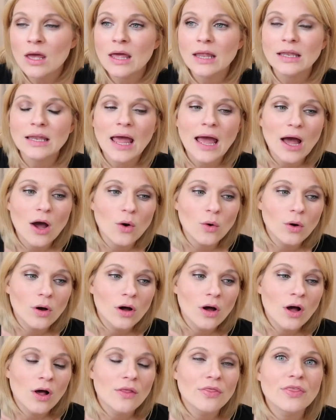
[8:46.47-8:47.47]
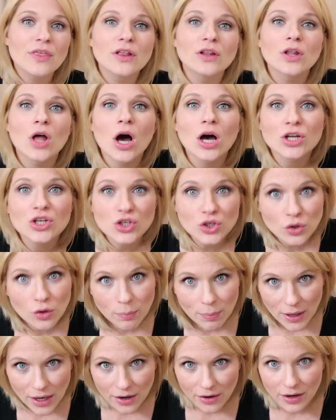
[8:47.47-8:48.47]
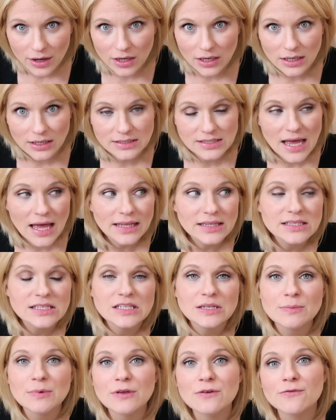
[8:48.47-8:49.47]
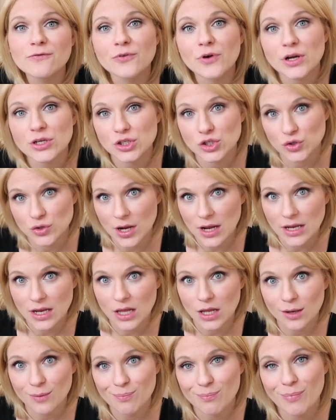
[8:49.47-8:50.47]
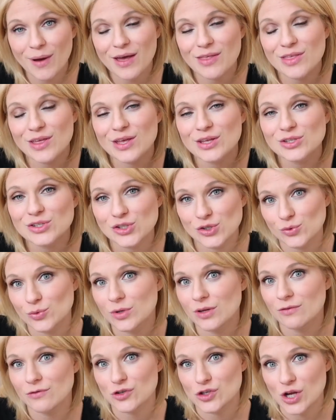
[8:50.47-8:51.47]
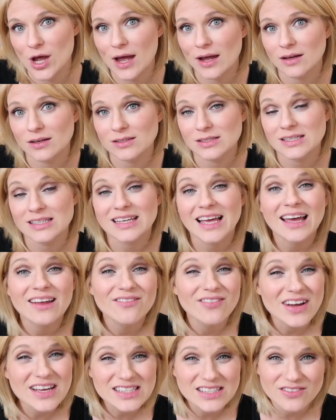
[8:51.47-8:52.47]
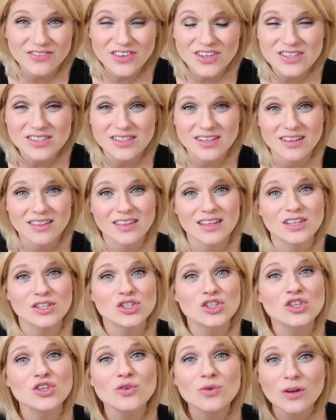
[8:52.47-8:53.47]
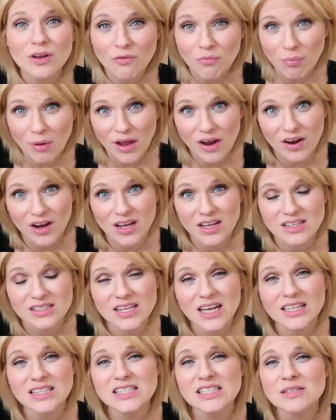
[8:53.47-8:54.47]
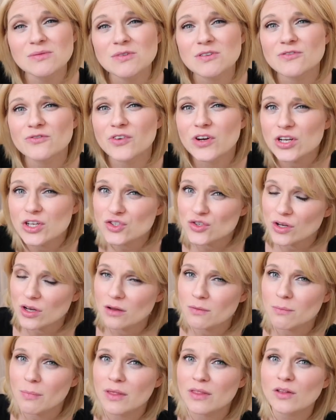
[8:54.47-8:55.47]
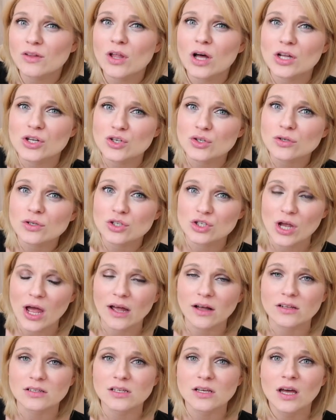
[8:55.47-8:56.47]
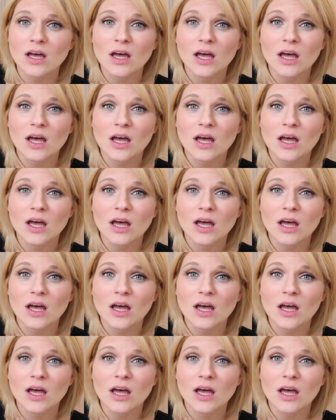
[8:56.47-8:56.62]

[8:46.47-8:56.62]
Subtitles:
Now, the logical parent tends to be frustrated by the intuitive child, and vice versa. The intuitive parent tends to be frustrated by the logical child.